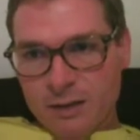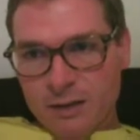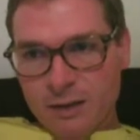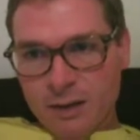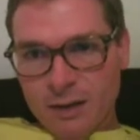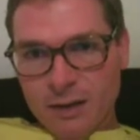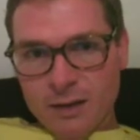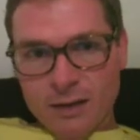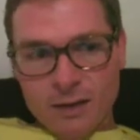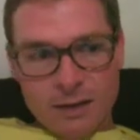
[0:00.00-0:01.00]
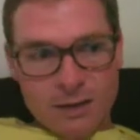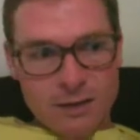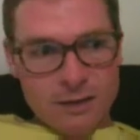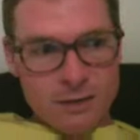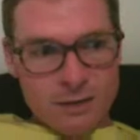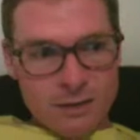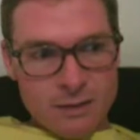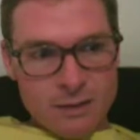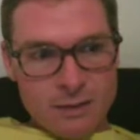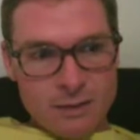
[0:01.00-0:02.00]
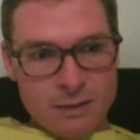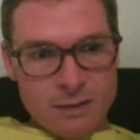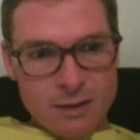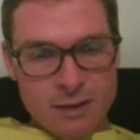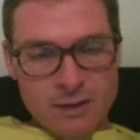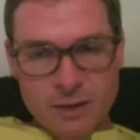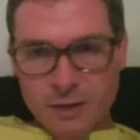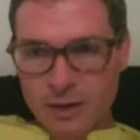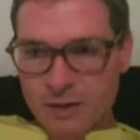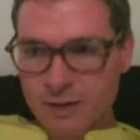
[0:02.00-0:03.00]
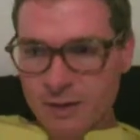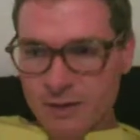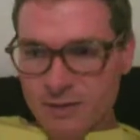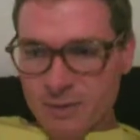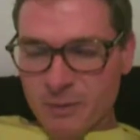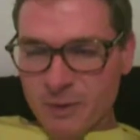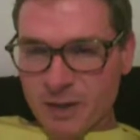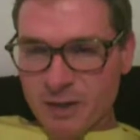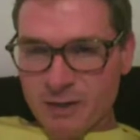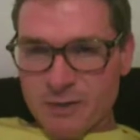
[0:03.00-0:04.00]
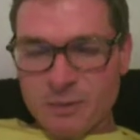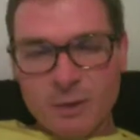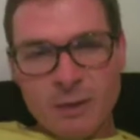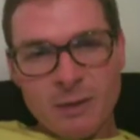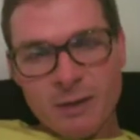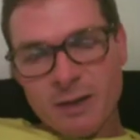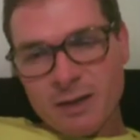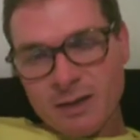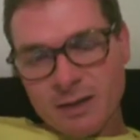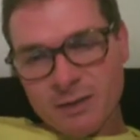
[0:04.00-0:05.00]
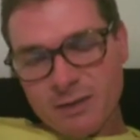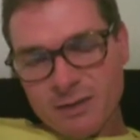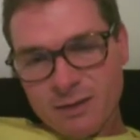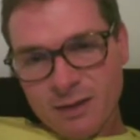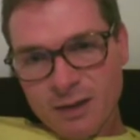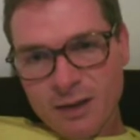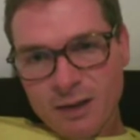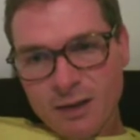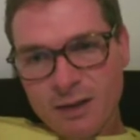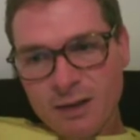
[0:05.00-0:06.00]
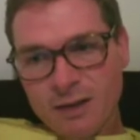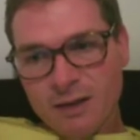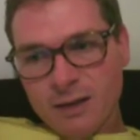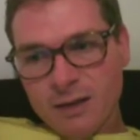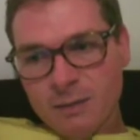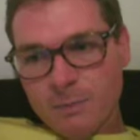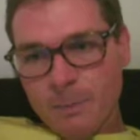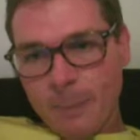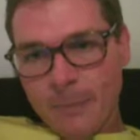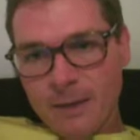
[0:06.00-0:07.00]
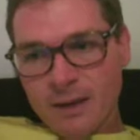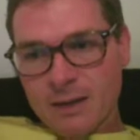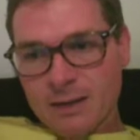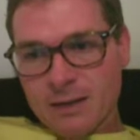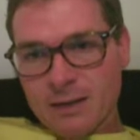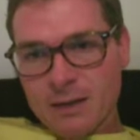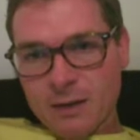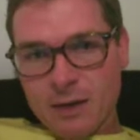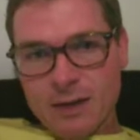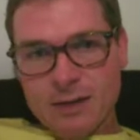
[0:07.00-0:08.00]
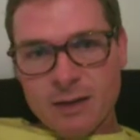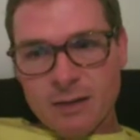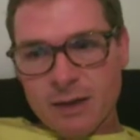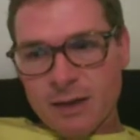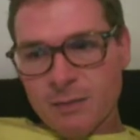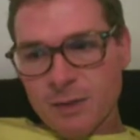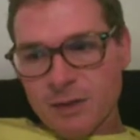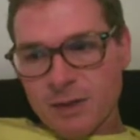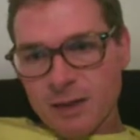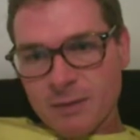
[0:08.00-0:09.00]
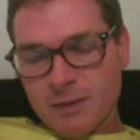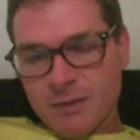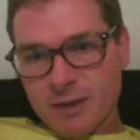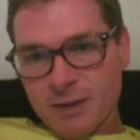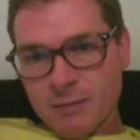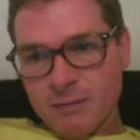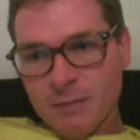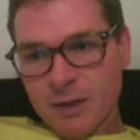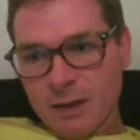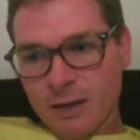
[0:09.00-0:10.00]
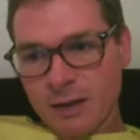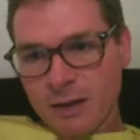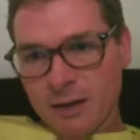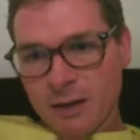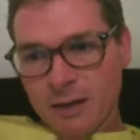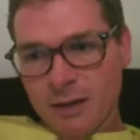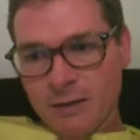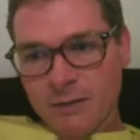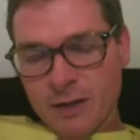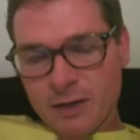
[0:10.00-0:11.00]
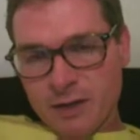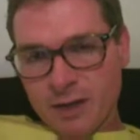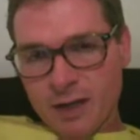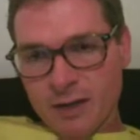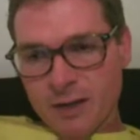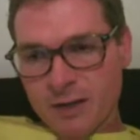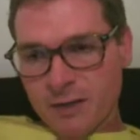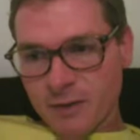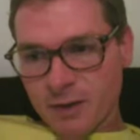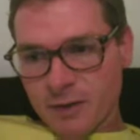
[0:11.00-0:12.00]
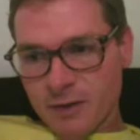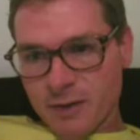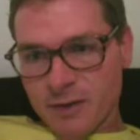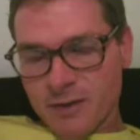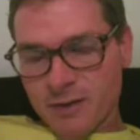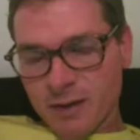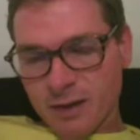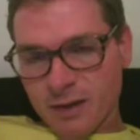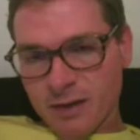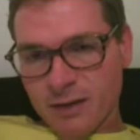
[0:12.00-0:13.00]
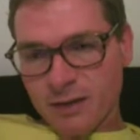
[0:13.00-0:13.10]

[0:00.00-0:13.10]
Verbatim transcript: and uh, I guess the credit cycles. People want to know some more about credit cycles. Um, and that the credit cycle data mostly comes from uh, inflation data in different countries and